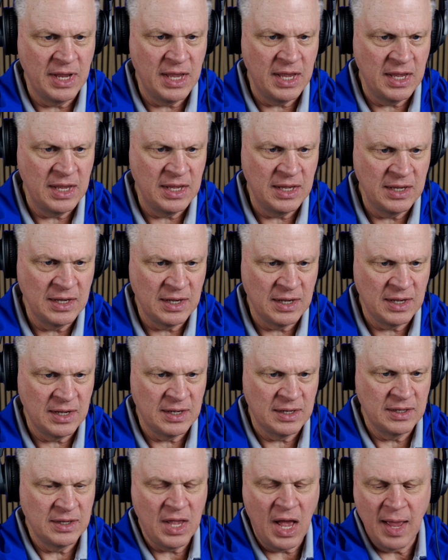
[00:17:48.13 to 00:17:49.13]

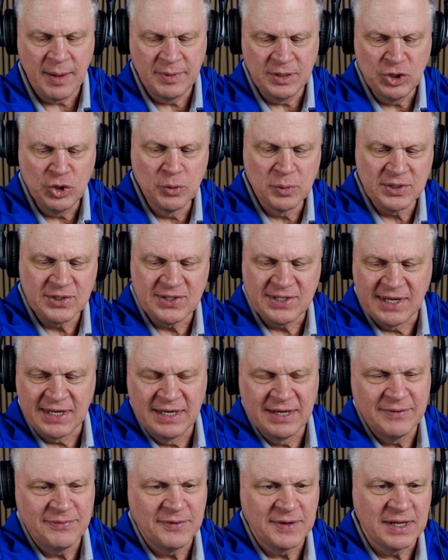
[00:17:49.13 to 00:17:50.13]
you were
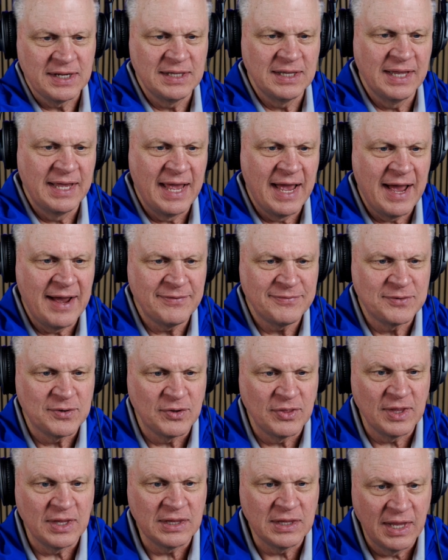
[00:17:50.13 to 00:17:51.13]
significantly after
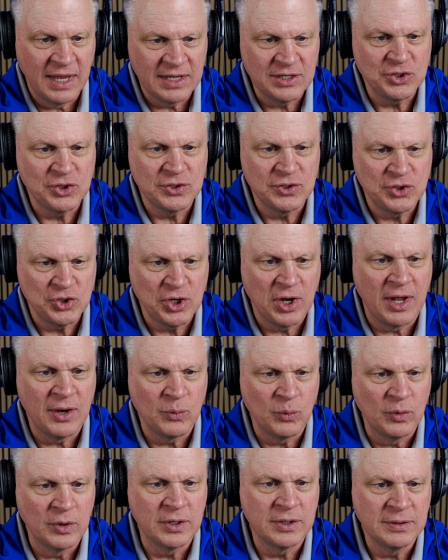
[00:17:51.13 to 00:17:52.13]
the legend
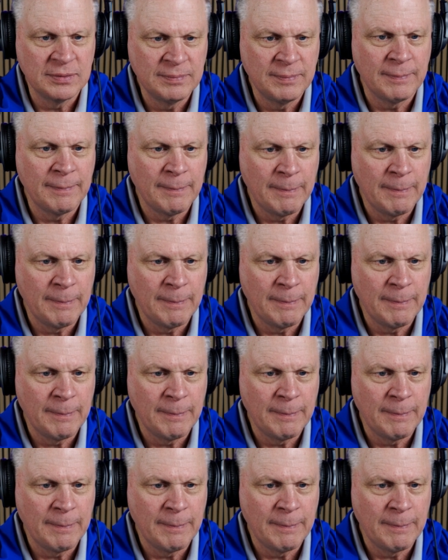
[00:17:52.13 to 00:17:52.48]
John Wooden,